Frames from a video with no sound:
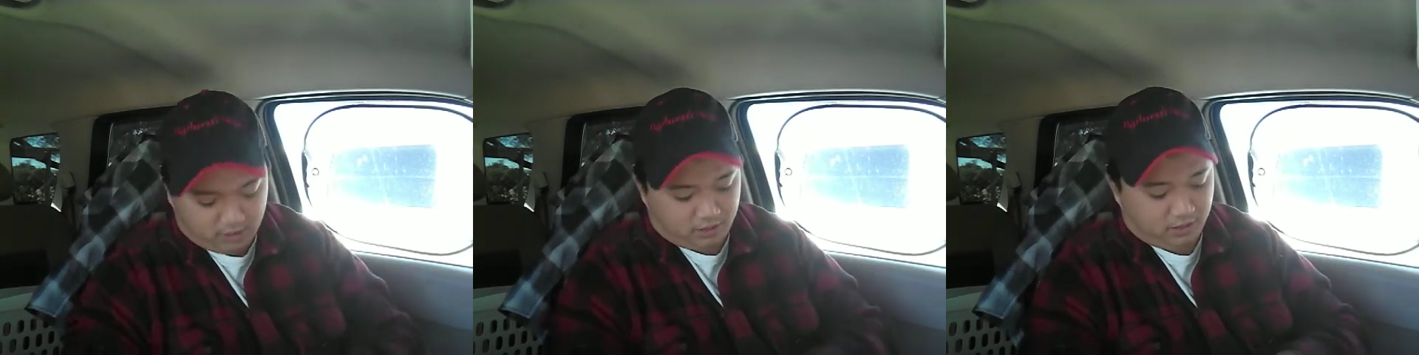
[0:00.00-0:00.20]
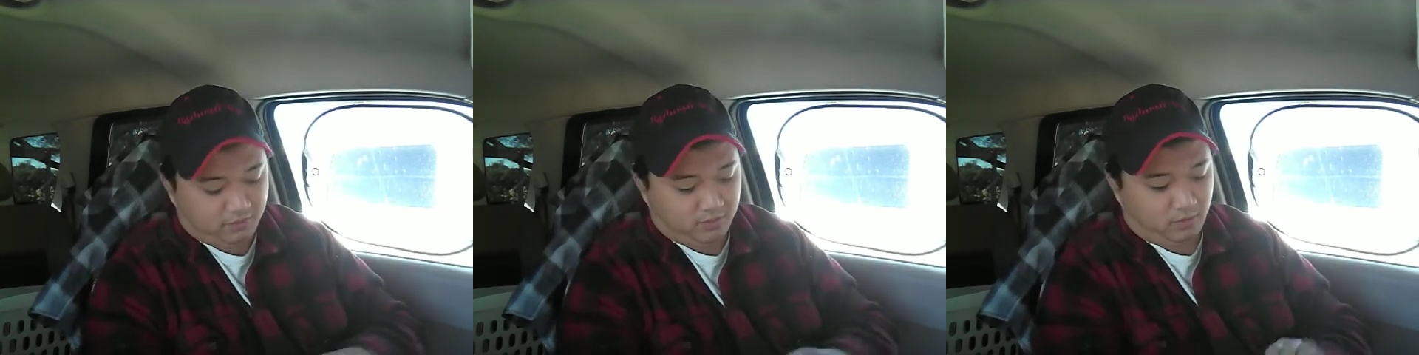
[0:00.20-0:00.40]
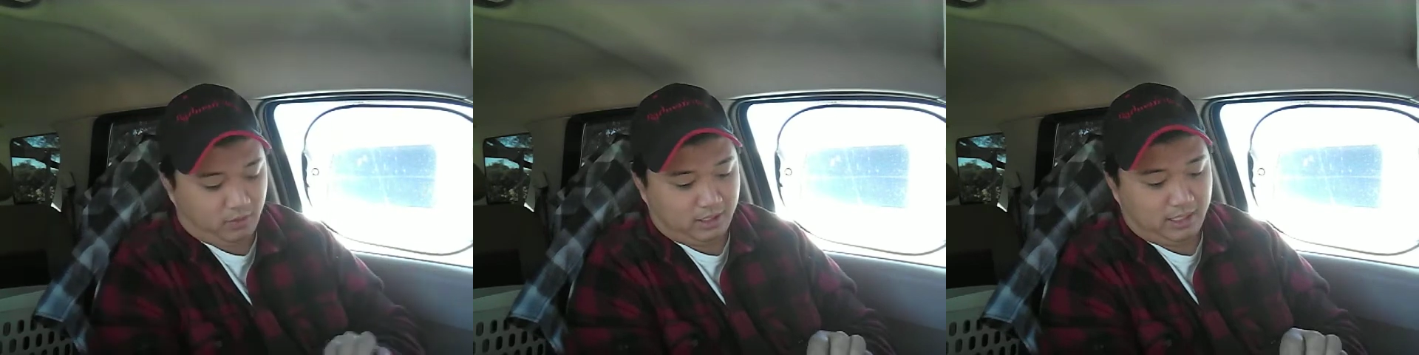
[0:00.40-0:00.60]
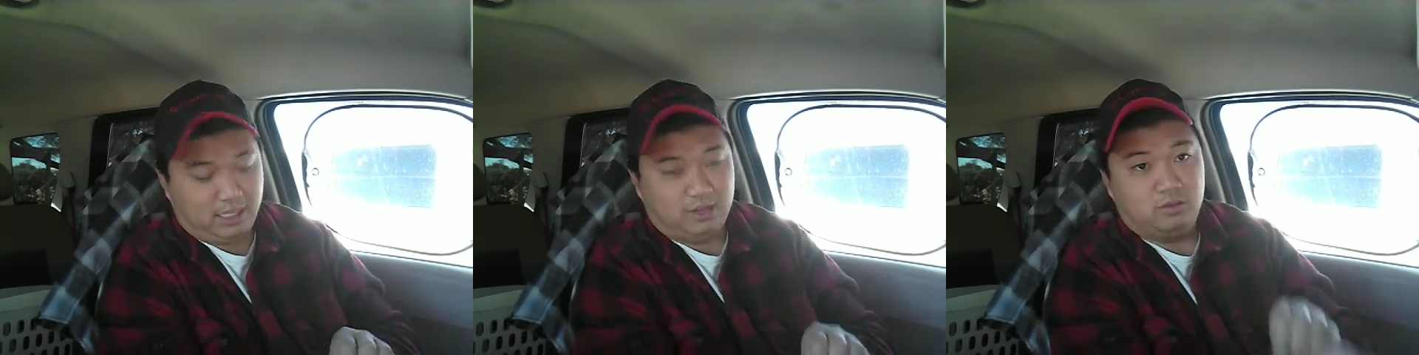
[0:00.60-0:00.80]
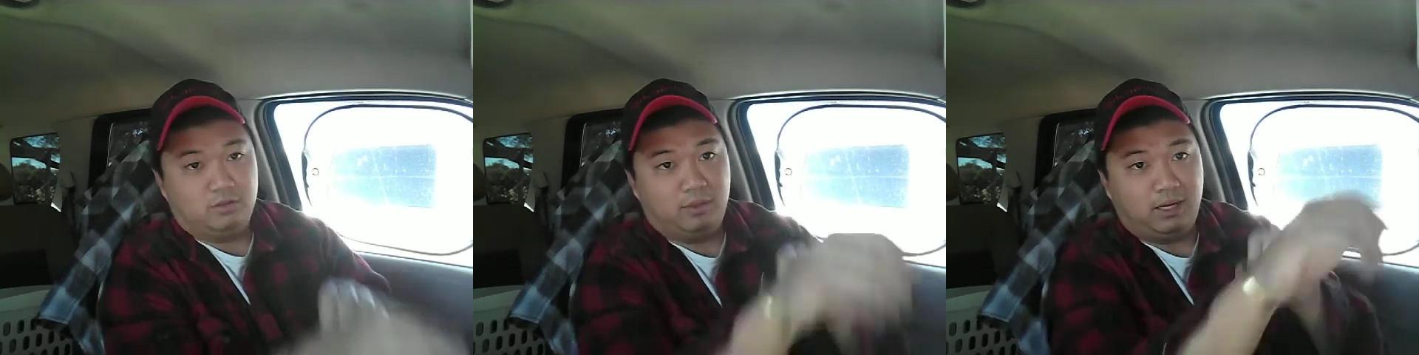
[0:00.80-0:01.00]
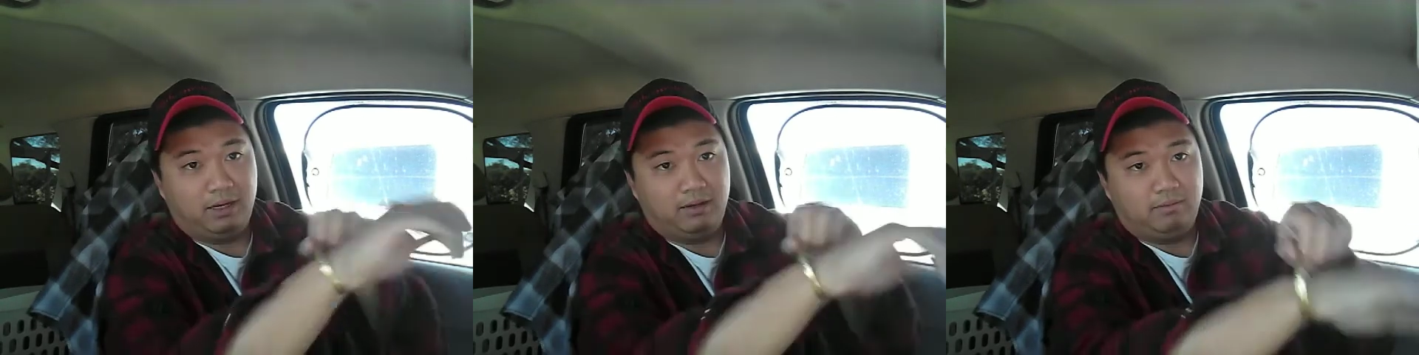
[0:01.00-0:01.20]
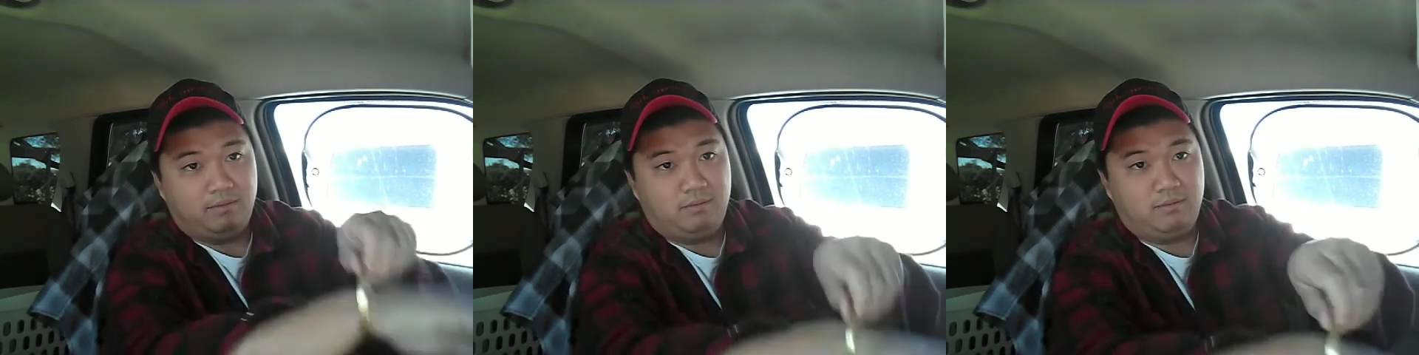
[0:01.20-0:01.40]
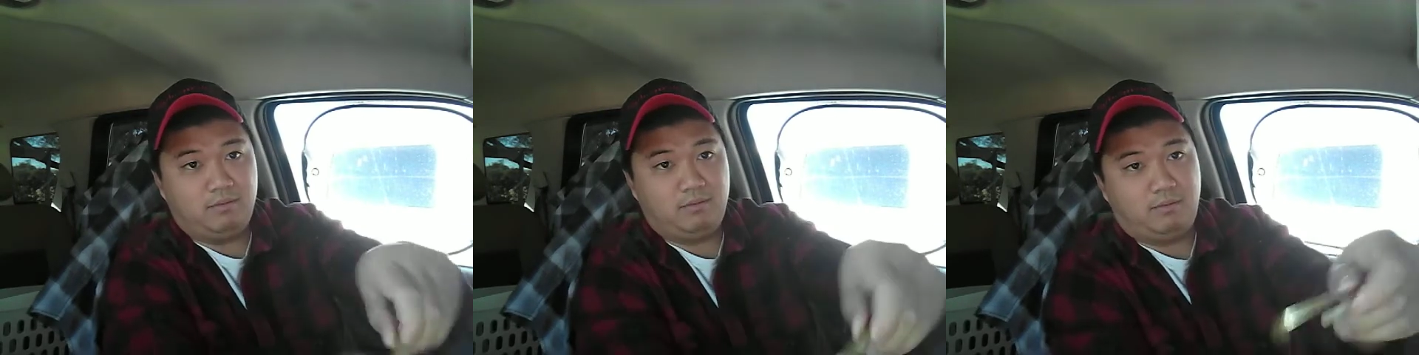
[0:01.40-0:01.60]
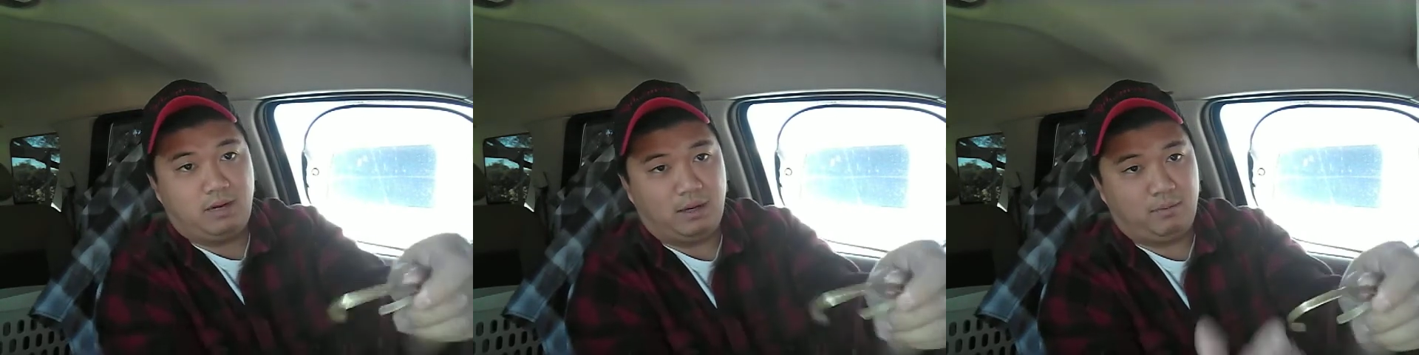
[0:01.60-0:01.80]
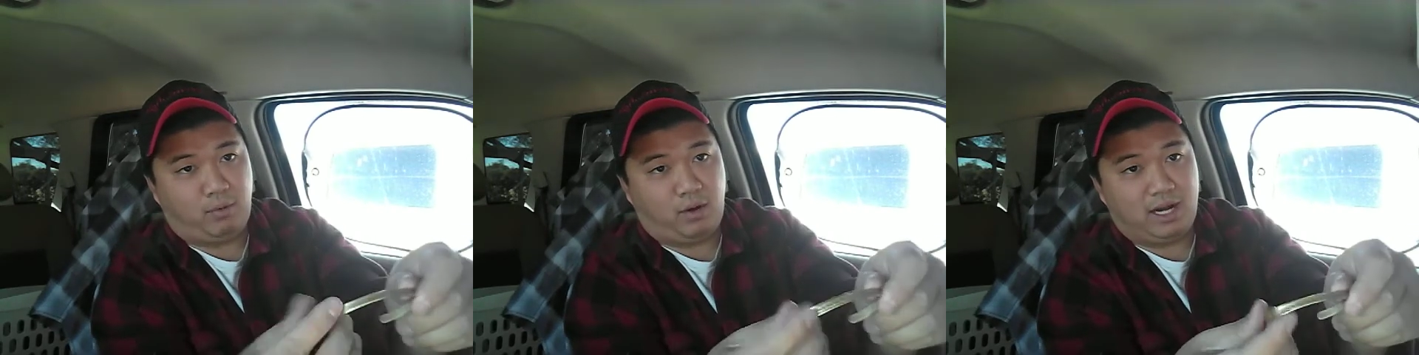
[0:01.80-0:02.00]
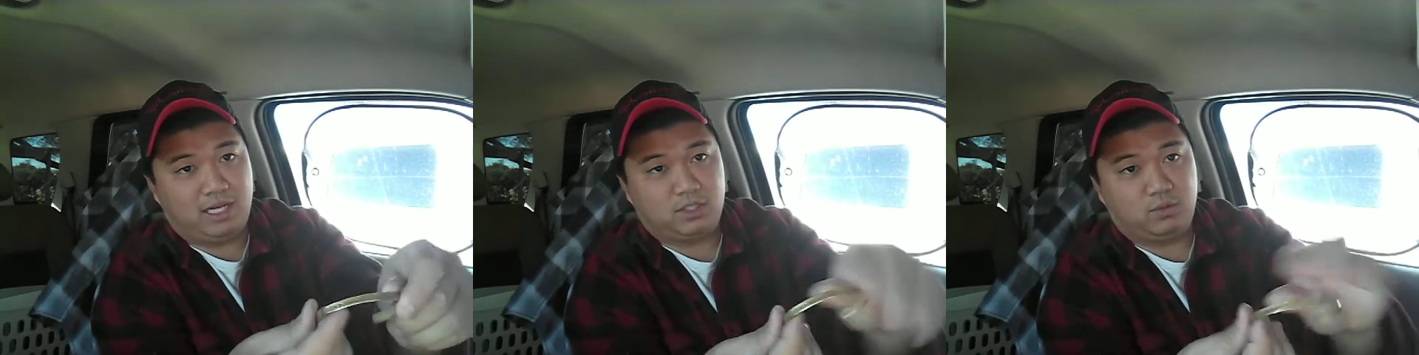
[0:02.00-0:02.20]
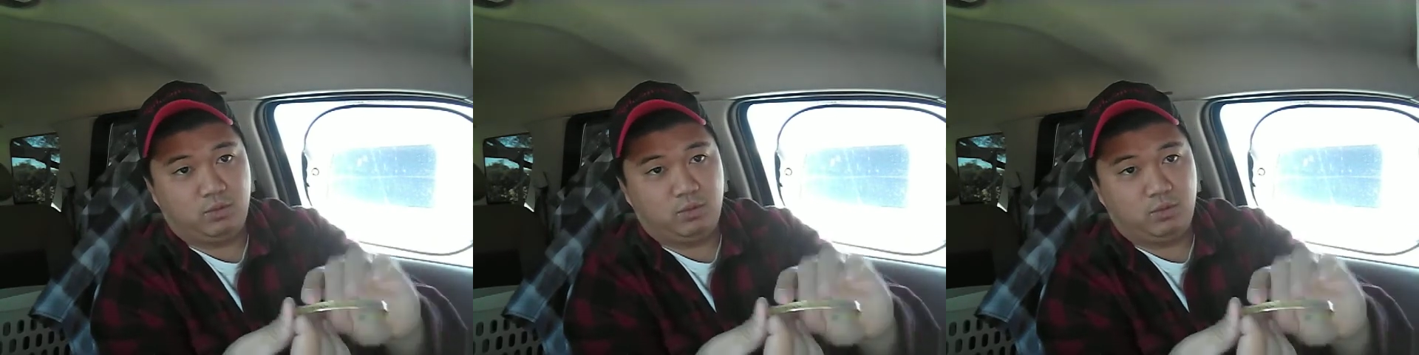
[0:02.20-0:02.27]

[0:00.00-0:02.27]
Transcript: Even right down to my brass